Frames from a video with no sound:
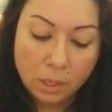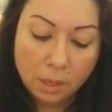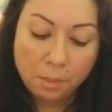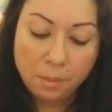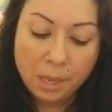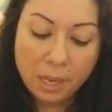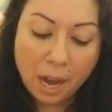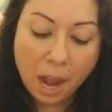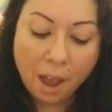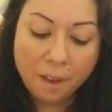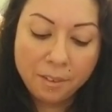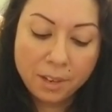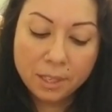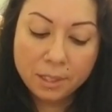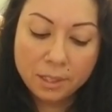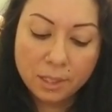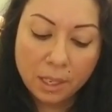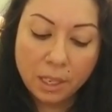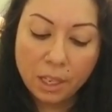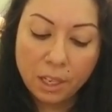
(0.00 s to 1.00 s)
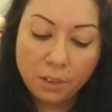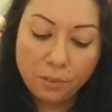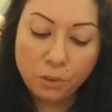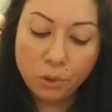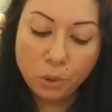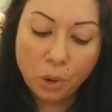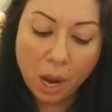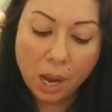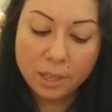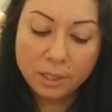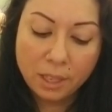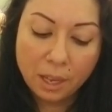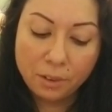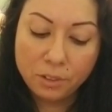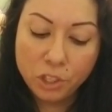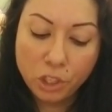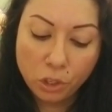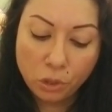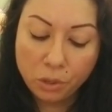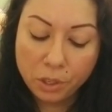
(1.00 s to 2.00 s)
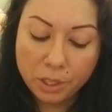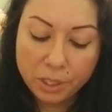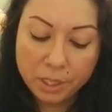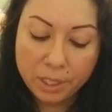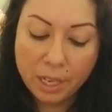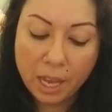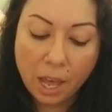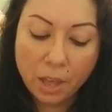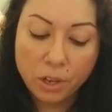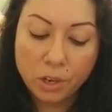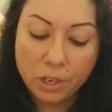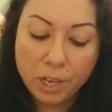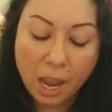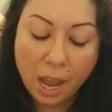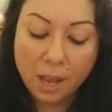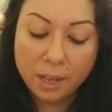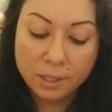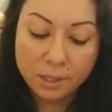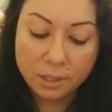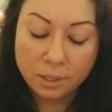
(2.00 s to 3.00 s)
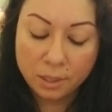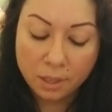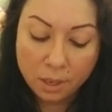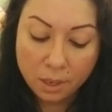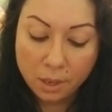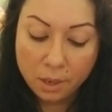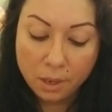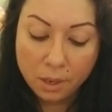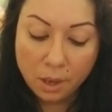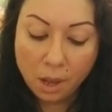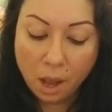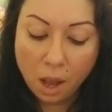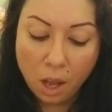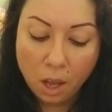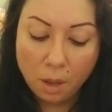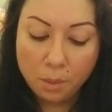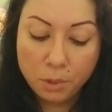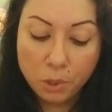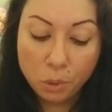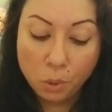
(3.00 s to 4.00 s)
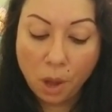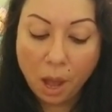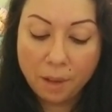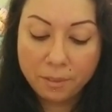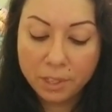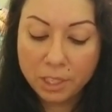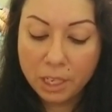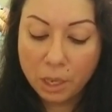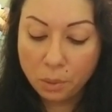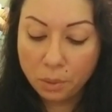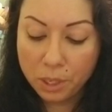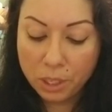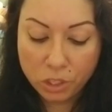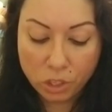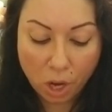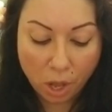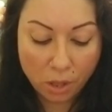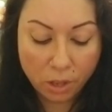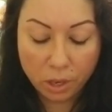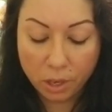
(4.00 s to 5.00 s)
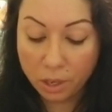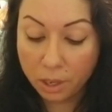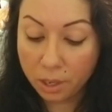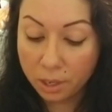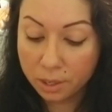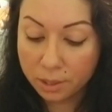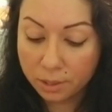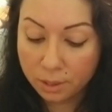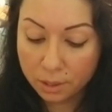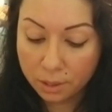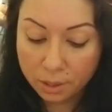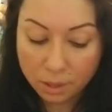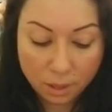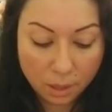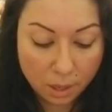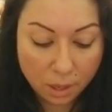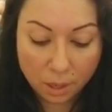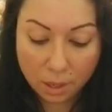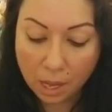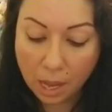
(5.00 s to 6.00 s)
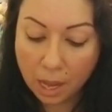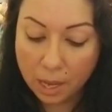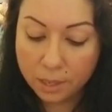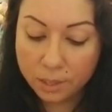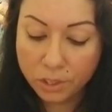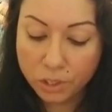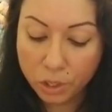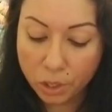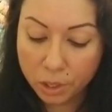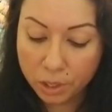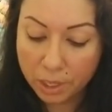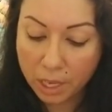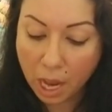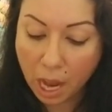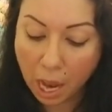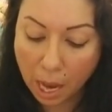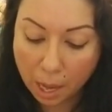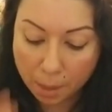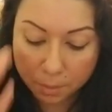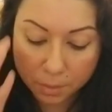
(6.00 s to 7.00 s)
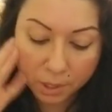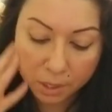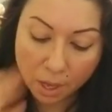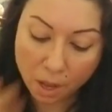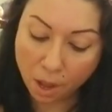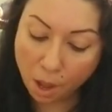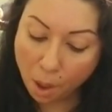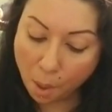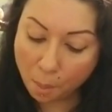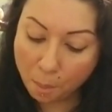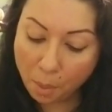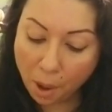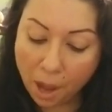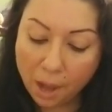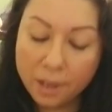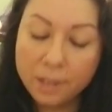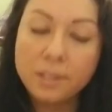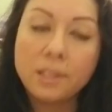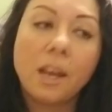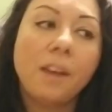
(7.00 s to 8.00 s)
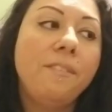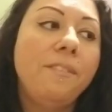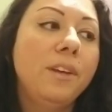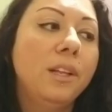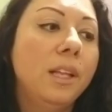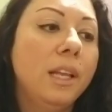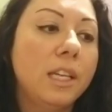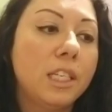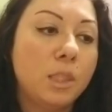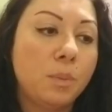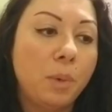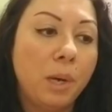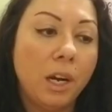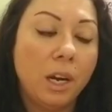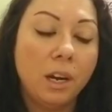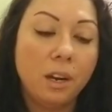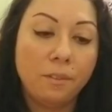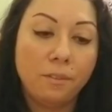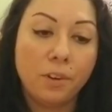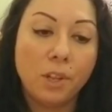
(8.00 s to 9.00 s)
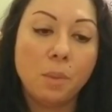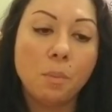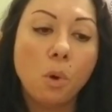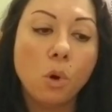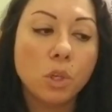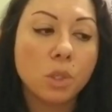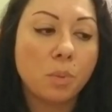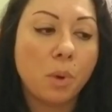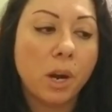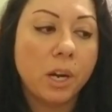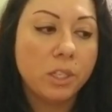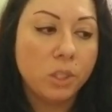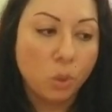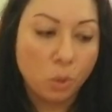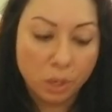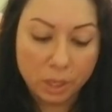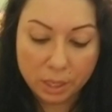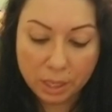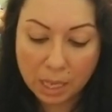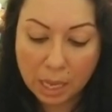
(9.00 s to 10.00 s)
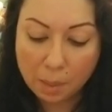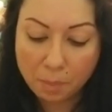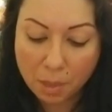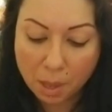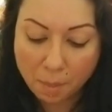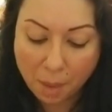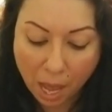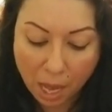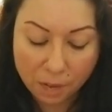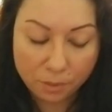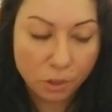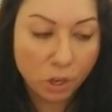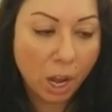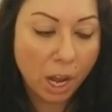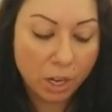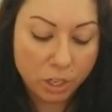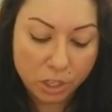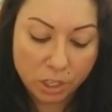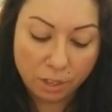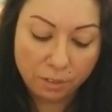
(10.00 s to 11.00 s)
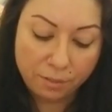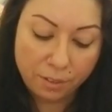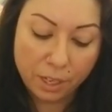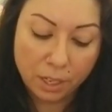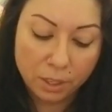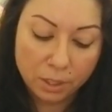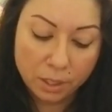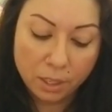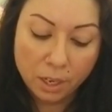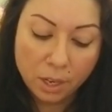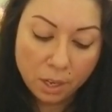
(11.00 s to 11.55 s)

Yeah, obviously, like, you guys have children together, yes, um, you will have to deal with each other on certain times. But I feel like Spirit, for the most part, is going to keep them out of your energy field